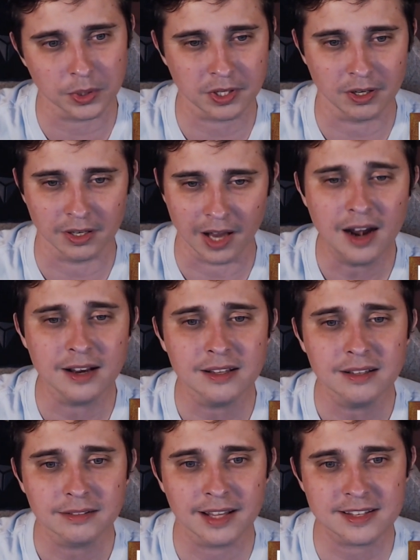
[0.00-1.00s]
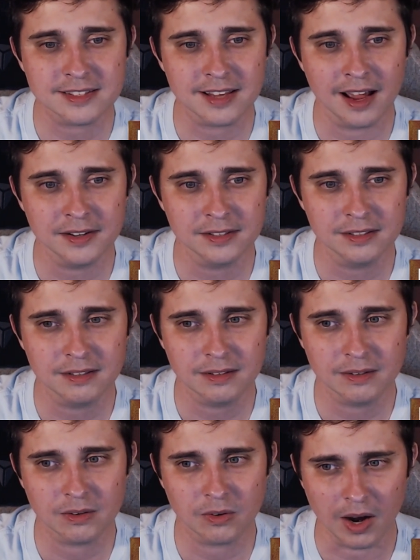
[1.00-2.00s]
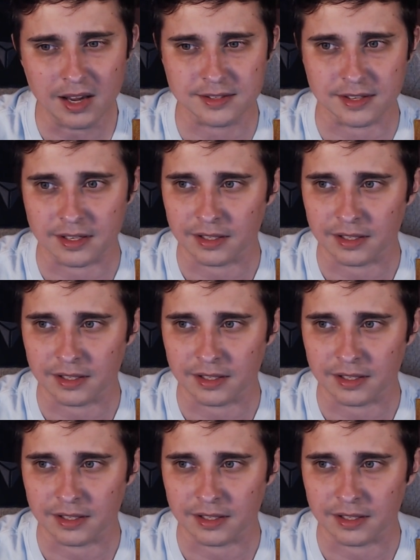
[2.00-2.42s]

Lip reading: Carolina, that sounded crazy.